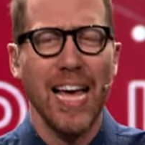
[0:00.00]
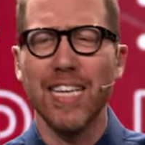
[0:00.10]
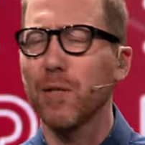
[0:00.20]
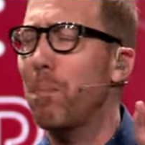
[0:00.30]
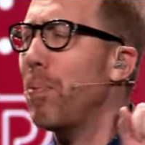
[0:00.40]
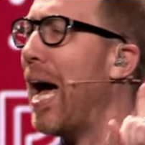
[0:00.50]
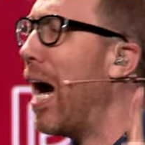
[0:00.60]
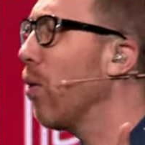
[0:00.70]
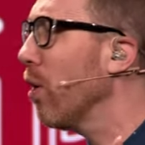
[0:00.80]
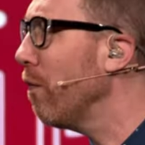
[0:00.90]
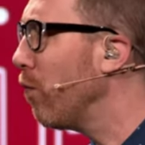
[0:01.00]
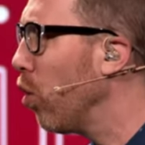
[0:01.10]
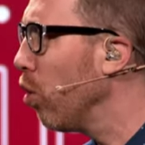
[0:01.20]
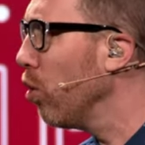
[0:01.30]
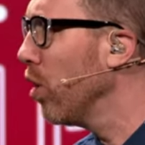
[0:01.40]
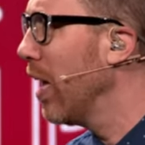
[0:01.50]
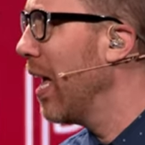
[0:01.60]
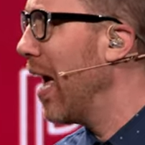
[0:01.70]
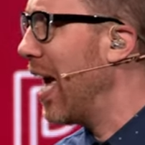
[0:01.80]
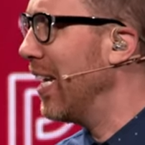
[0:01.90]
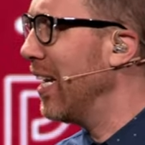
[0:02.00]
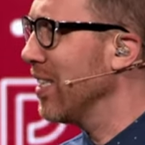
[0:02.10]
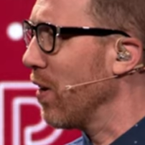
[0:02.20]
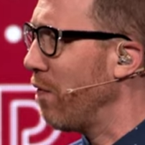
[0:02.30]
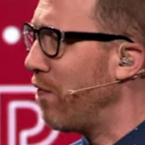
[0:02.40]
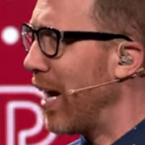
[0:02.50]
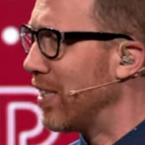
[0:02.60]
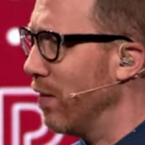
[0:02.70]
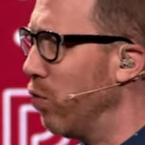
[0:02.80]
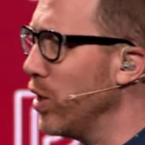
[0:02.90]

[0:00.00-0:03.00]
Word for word: is powerful and it is effective.